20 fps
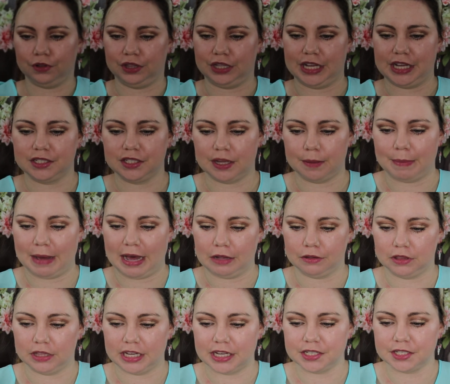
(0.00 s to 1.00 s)
things
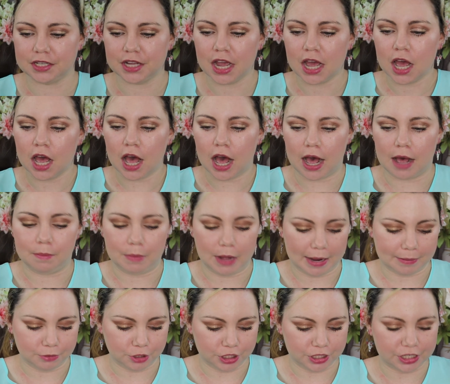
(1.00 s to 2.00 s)
about this.
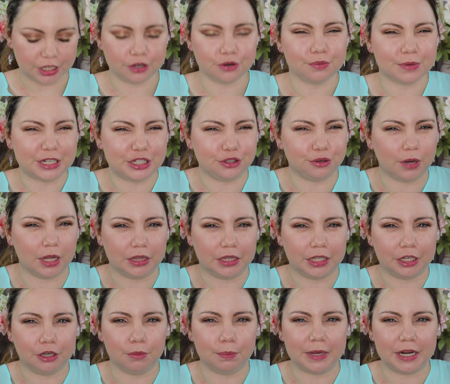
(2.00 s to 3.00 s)
I'm just gonna read you a
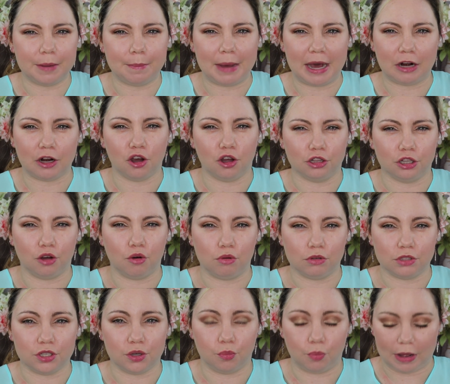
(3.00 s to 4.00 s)
little bit about it on the
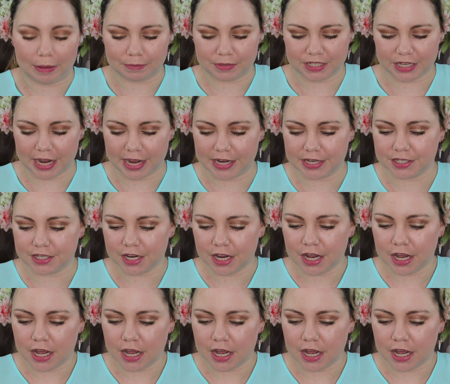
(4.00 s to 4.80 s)
Ulta website,